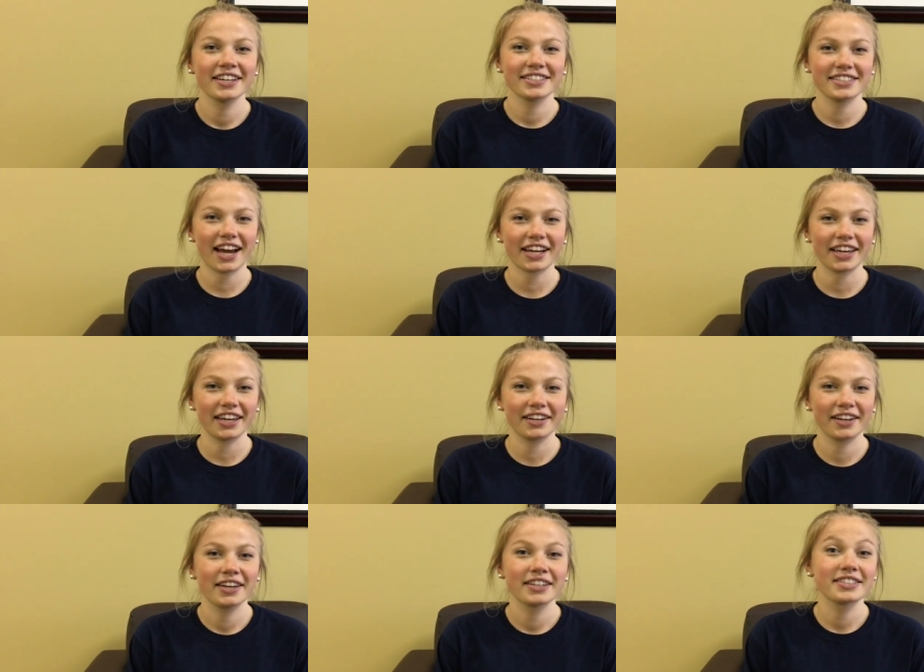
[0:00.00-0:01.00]
Second,
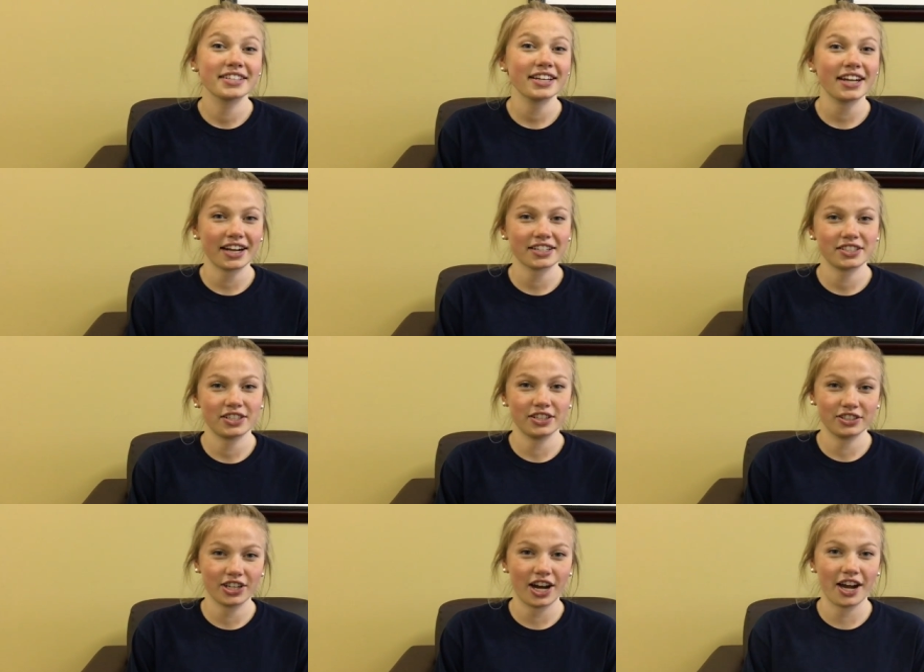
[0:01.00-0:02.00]
sit next to your
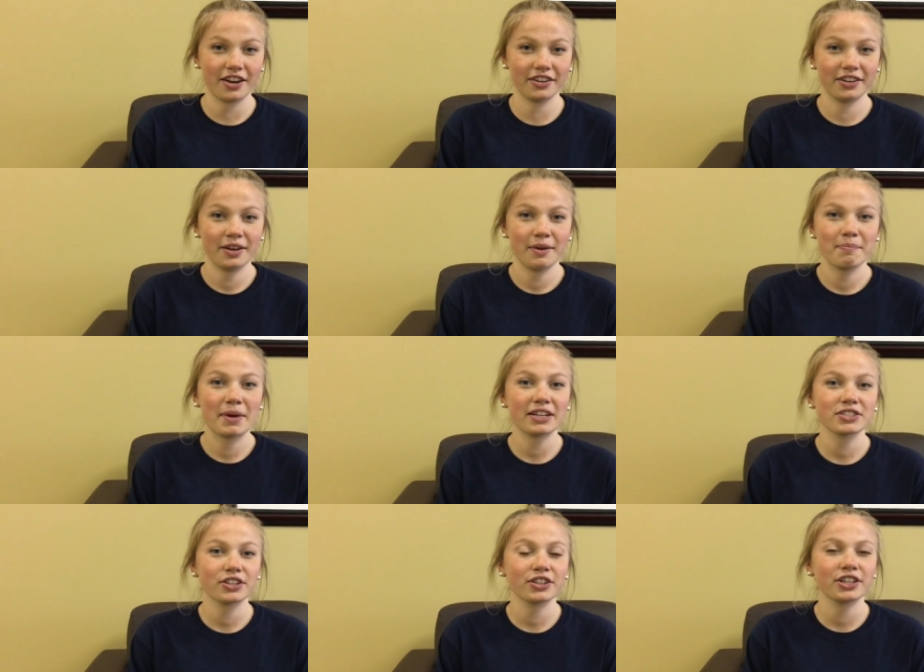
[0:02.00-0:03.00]
child. Make
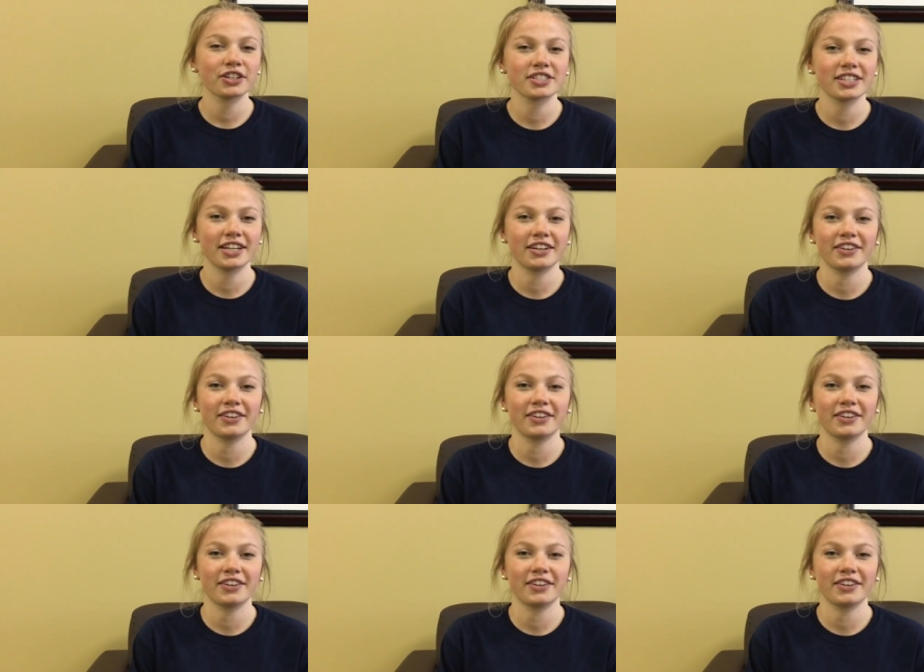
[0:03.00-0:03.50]
sure that you're sitting